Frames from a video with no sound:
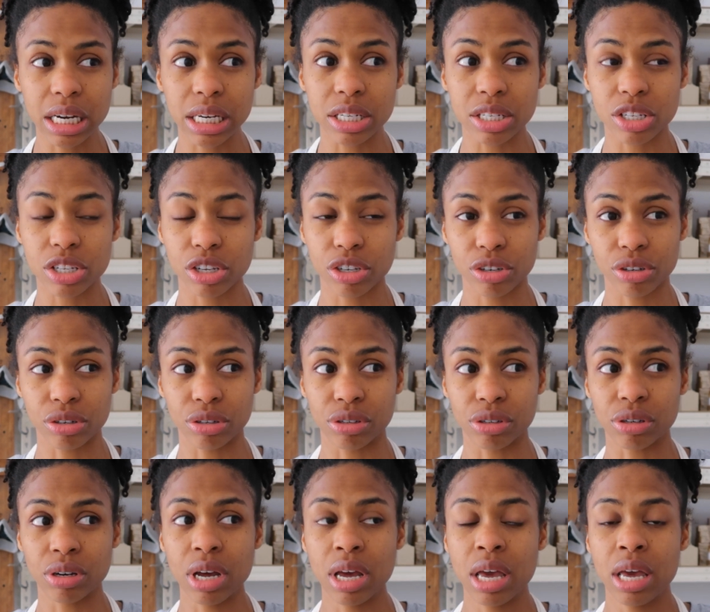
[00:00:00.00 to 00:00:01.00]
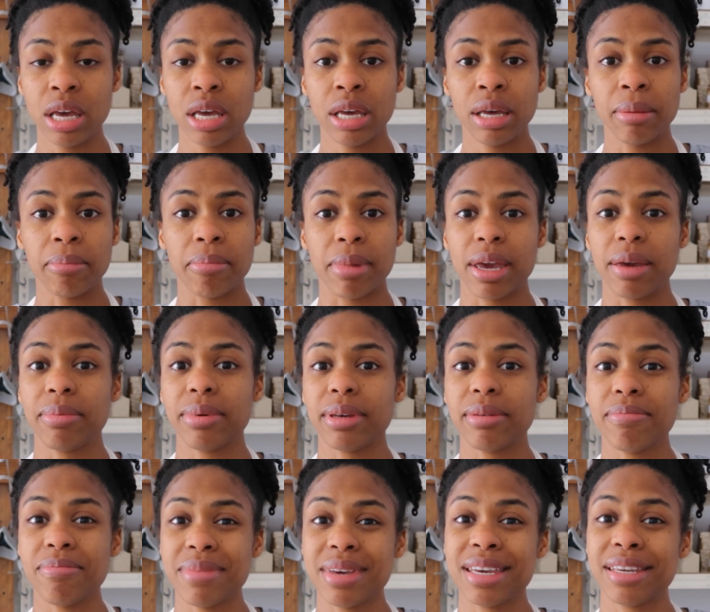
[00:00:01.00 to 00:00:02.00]
until maybe
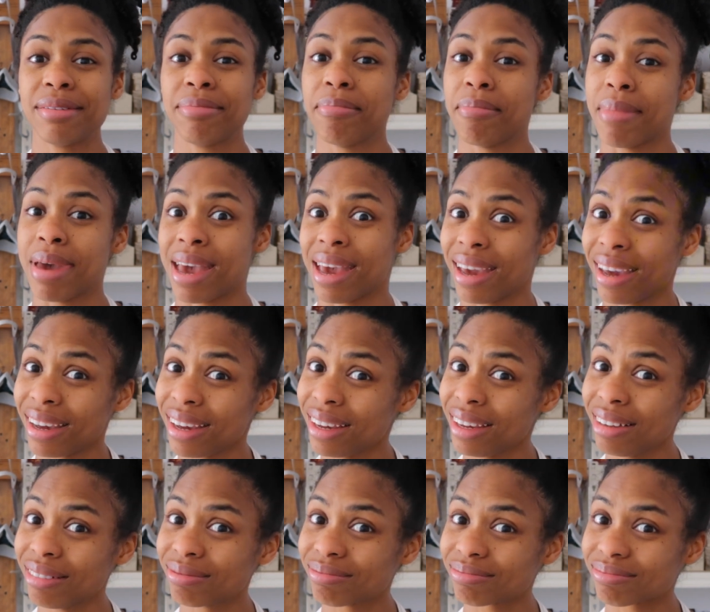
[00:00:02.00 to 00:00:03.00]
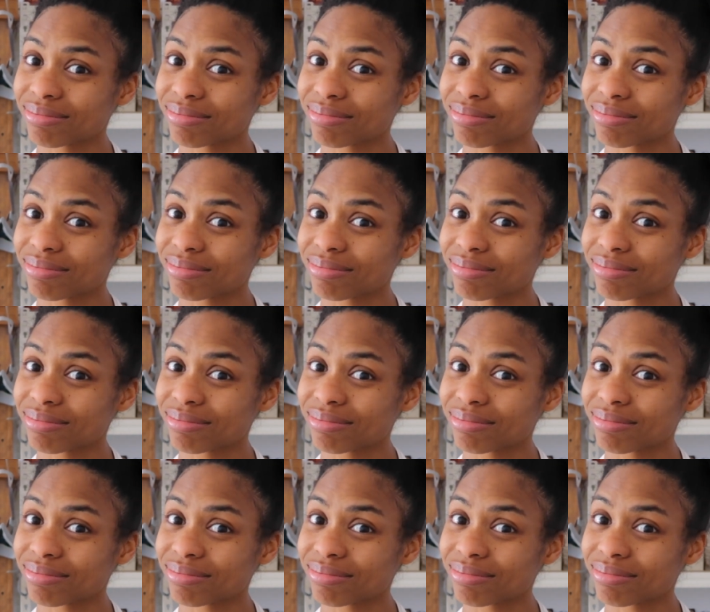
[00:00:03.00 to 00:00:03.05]
mid-May,